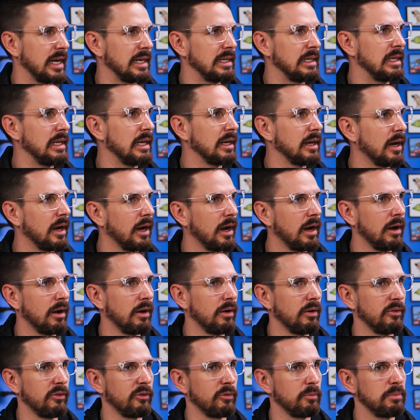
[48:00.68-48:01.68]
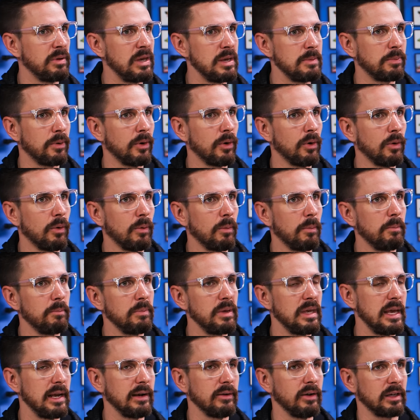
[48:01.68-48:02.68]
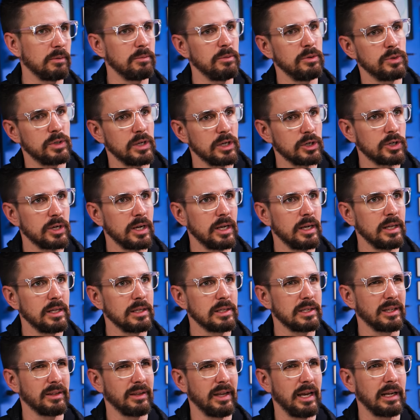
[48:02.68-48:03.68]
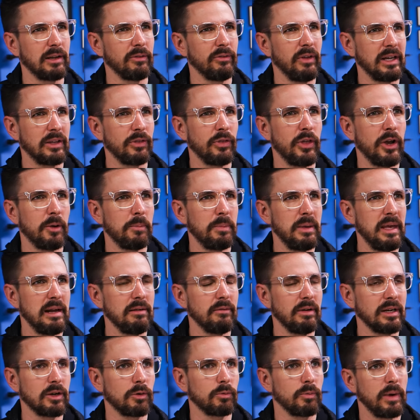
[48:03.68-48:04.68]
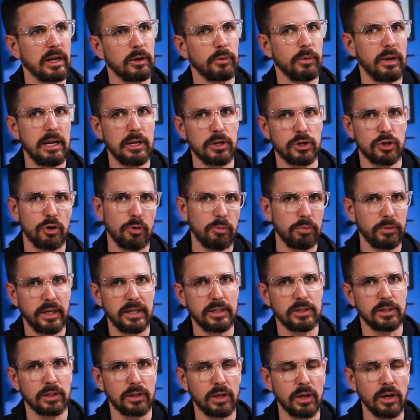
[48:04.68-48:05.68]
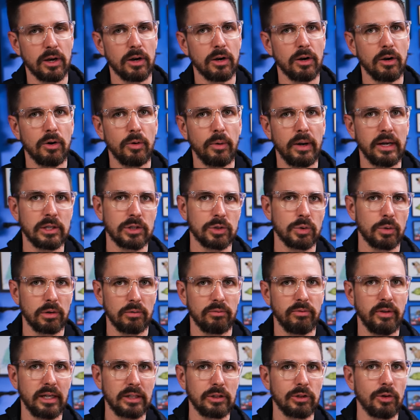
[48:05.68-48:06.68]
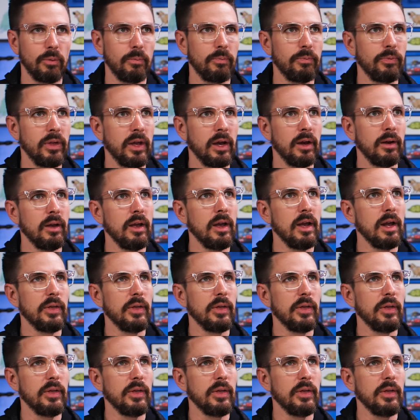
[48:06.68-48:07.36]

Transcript: idea of people being like musicians and like like there being like a recreational place to go and sort of like the the